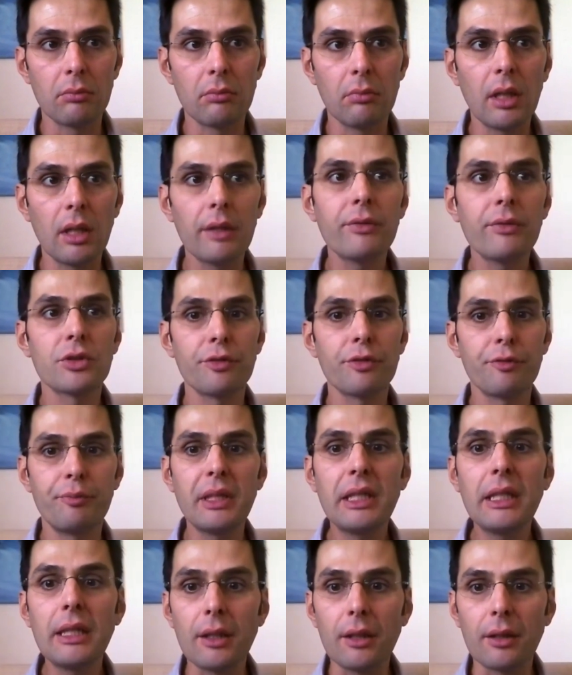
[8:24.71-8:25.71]
levels of
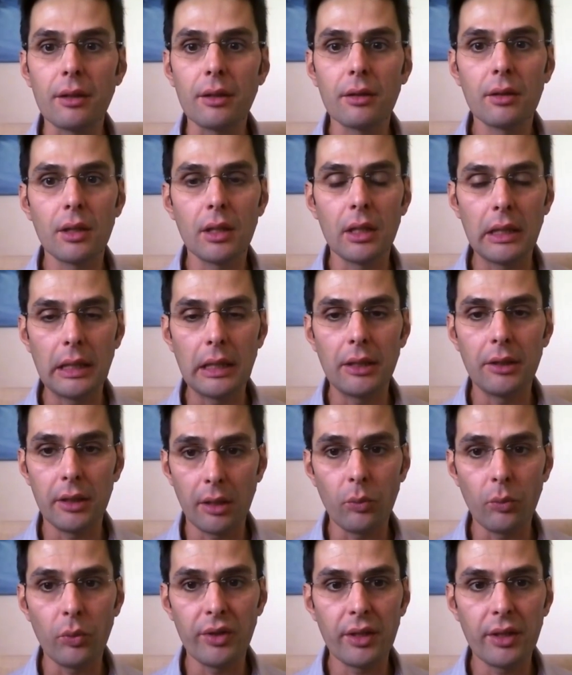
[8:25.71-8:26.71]
being
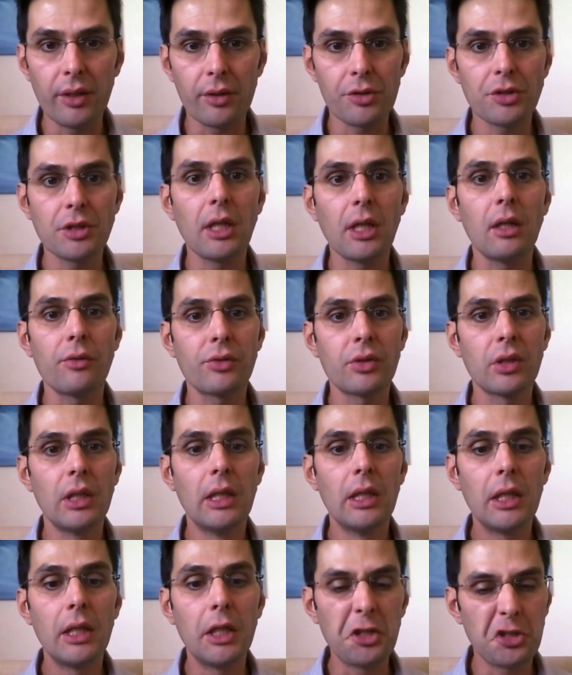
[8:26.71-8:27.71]
within ourselves
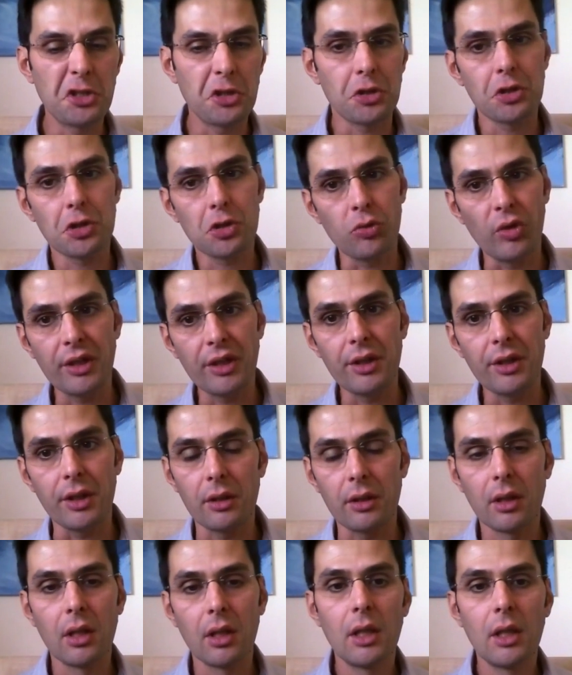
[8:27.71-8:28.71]
is just
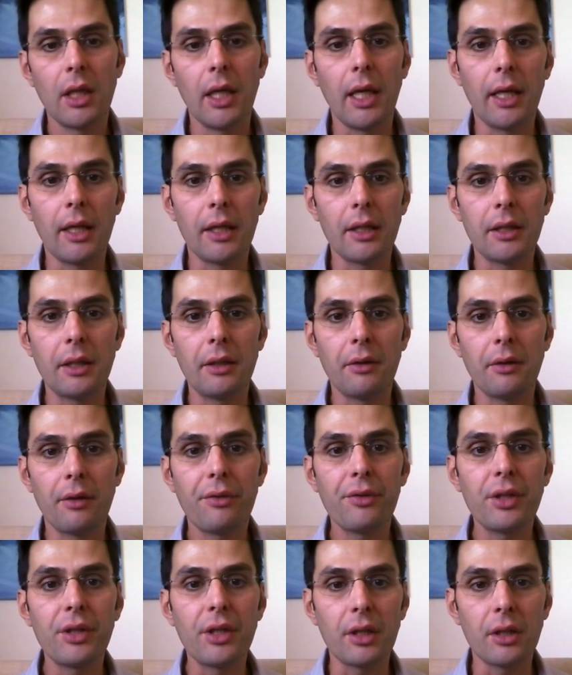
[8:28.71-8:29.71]
shrinking and
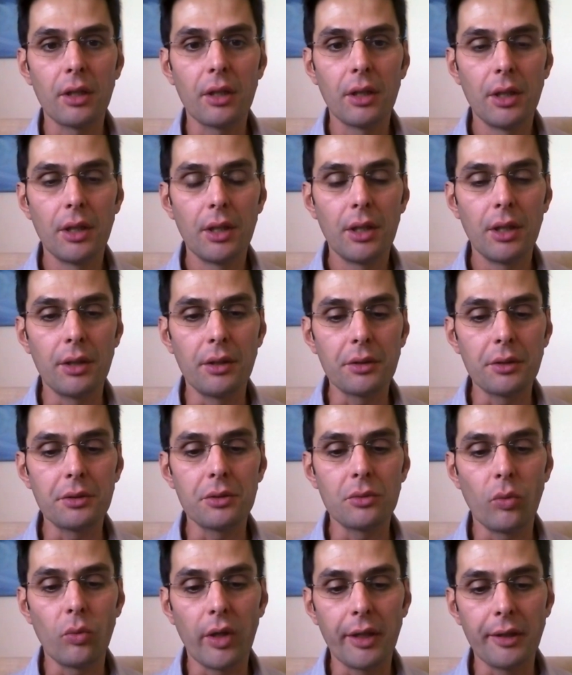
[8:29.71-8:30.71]
thinning in a
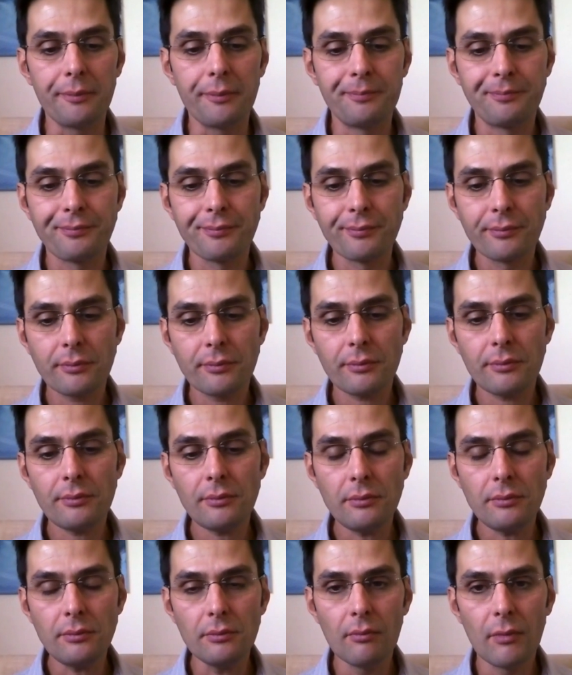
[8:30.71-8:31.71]
good way.
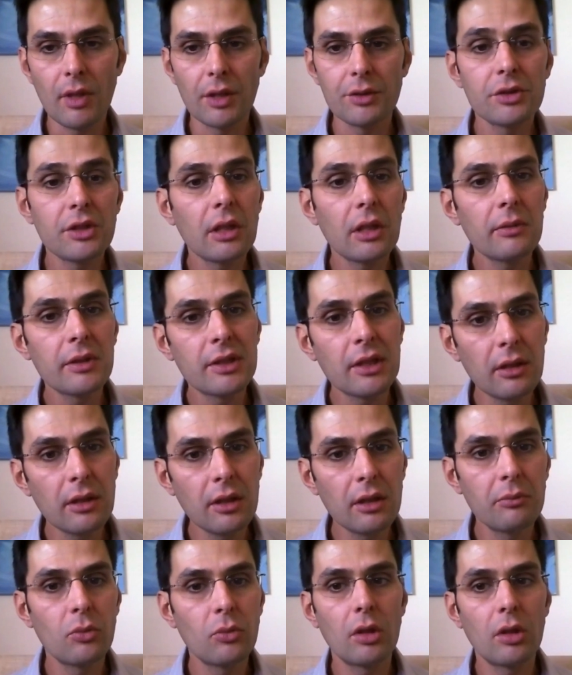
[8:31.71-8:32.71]
So tell us a
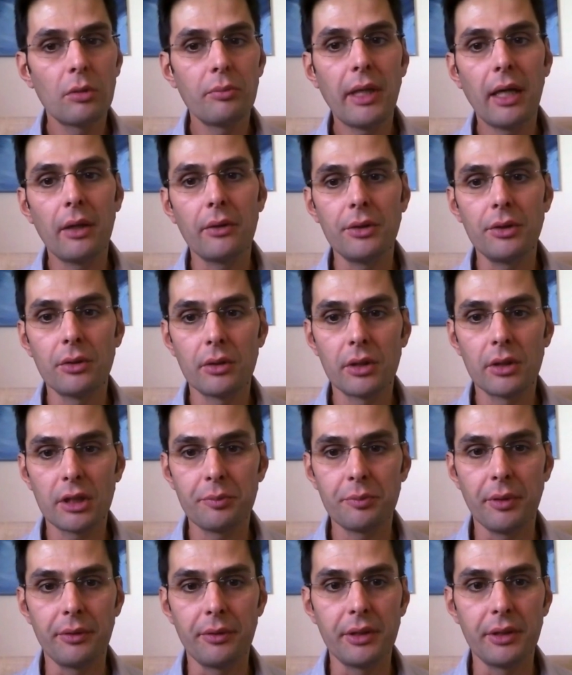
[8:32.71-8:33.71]
little more about your
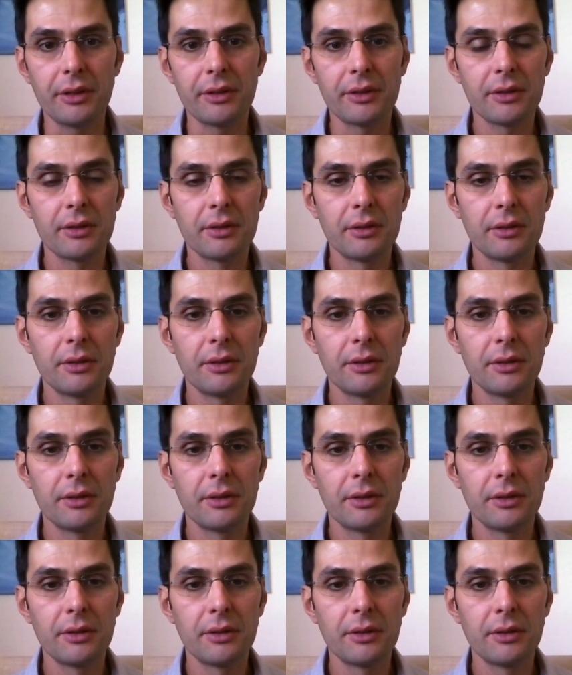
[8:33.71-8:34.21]
experience.